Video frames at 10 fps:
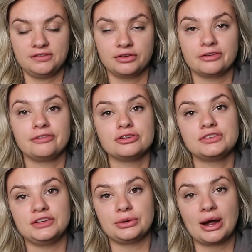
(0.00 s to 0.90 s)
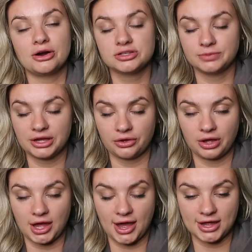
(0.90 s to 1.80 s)
for the first few hours, I'm like,
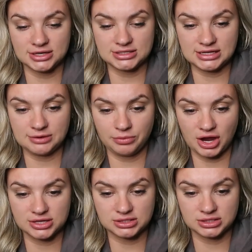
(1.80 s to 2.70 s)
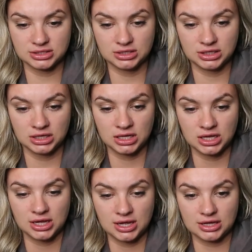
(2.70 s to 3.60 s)
okay, I can decompress,
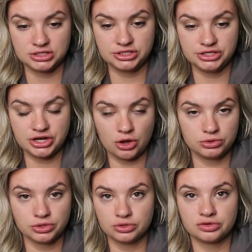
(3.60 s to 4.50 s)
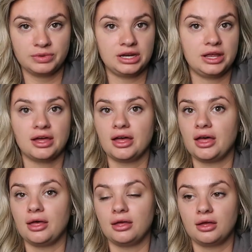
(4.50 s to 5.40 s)
no social
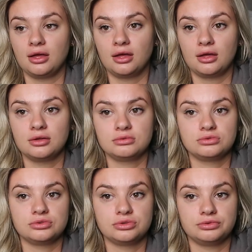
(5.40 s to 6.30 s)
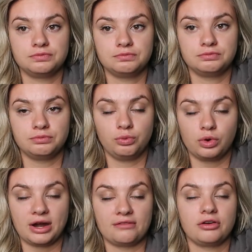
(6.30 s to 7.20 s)
media,
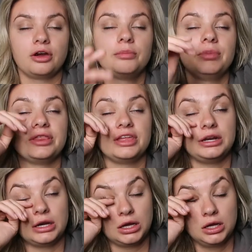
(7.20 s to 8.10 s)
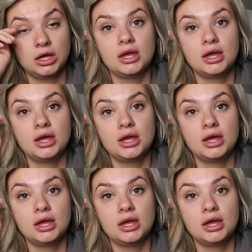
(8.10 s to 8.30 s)
whatever. But then